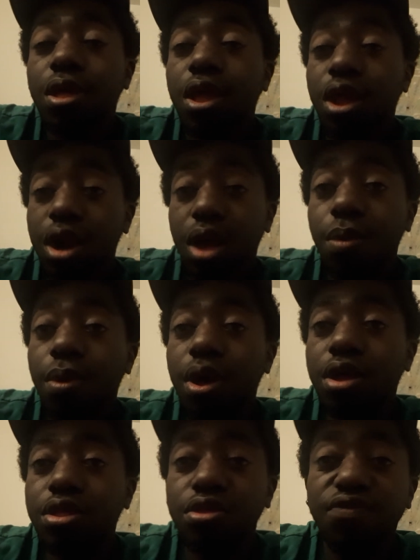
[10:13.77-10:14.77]
and I
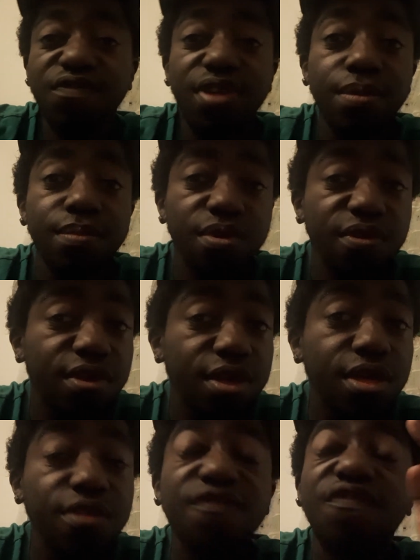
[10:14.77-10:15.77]
watch is family
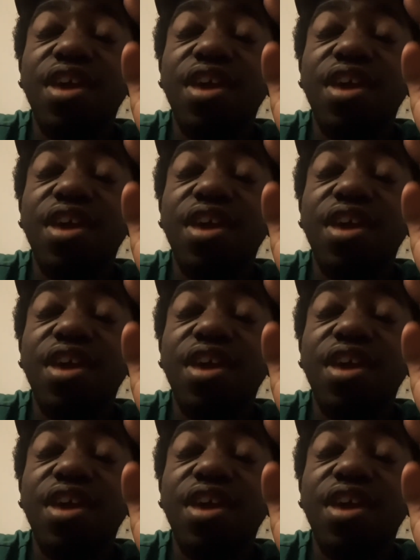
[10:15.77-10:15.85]
and